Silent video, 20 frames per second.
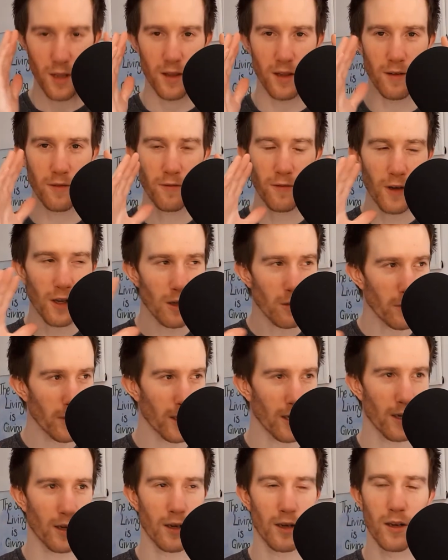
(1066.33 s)
They're
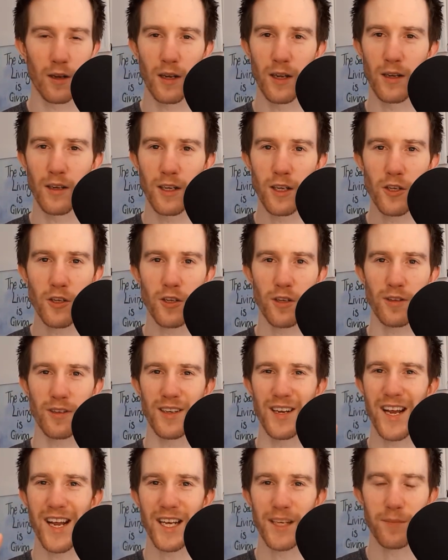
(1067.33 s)
following conditions
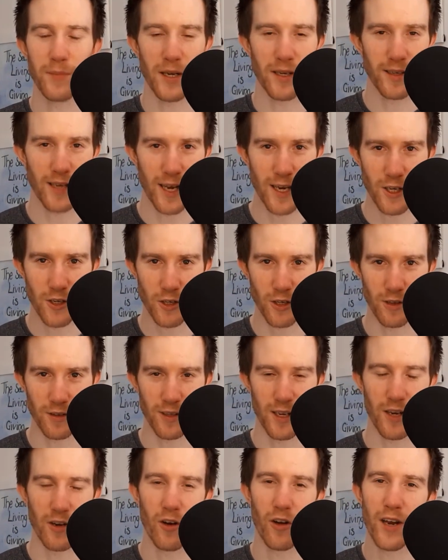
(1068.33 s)
and
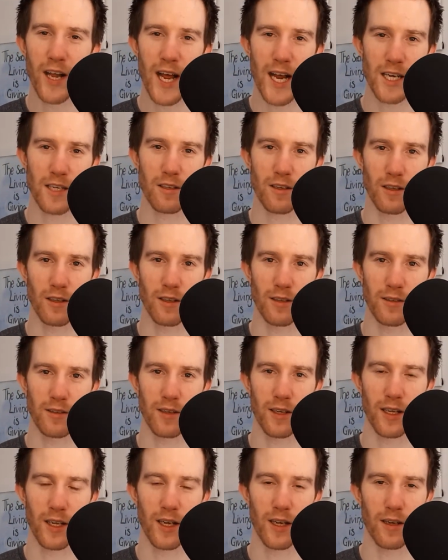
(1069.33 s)
expectations and not actually
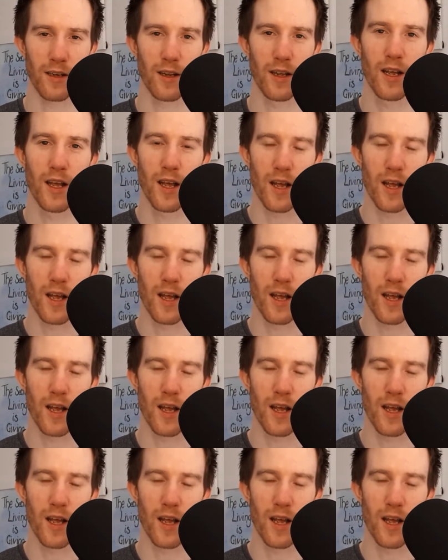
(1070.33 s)
listening in.